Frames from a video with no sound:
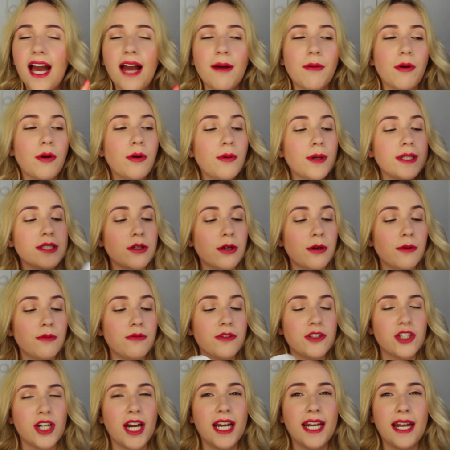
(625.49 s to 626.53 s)
I'm always up
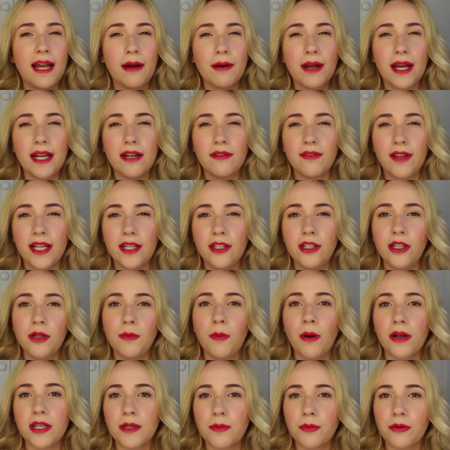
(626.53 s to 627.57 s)
for trying out kind of like new
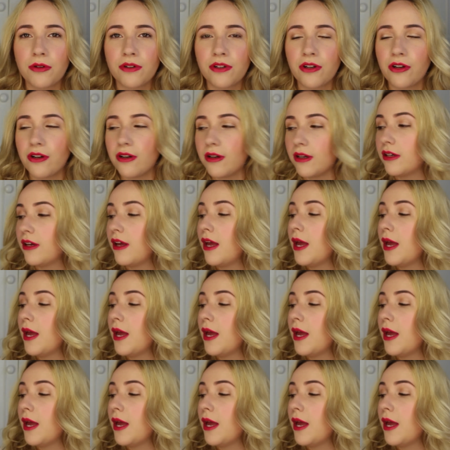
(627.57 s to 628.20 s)
body products.